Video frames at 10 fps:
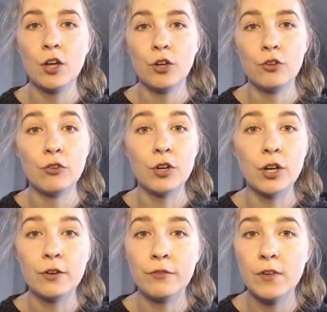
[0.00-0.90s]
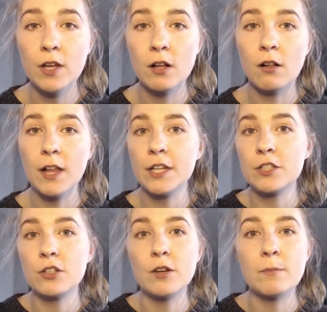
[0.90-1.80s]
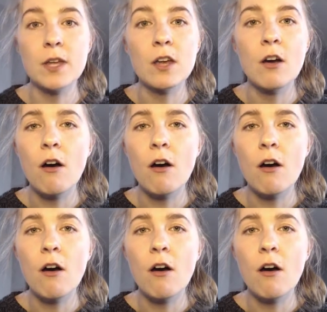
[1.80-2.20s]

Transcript: you're going to feel and it's going to be